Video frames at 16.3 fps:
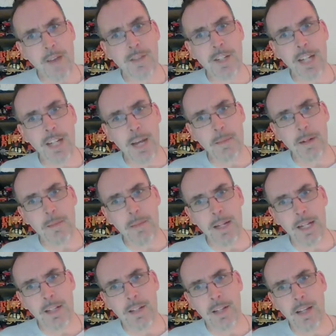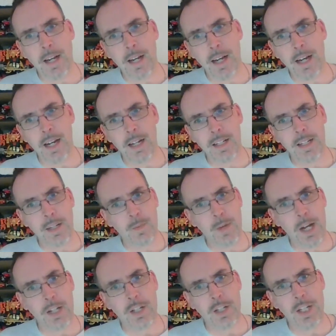Haven't seen him in a minute. Did
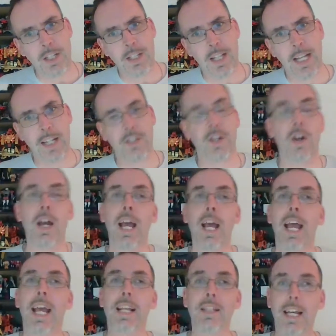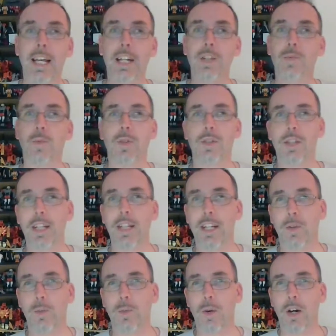watch his latest. His latest was
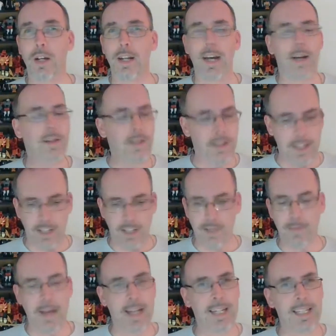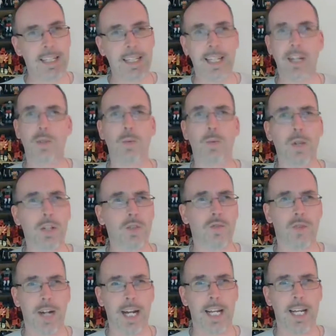Leader One. Listen, man, Leader One is
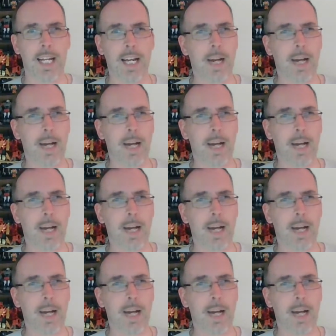great.